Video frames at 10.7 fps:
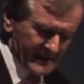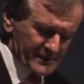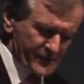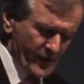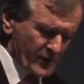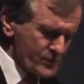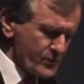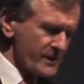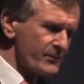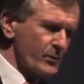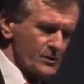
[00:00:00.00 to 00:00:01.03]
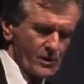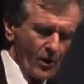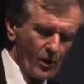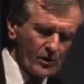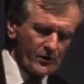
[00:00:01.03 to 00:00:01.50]
And as far as reinforced
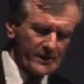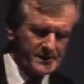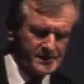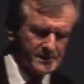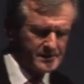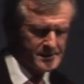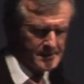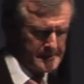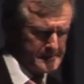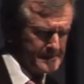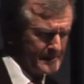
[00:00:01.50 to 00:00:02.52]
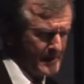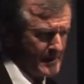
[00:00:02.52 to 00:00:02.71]
concrete is concerned,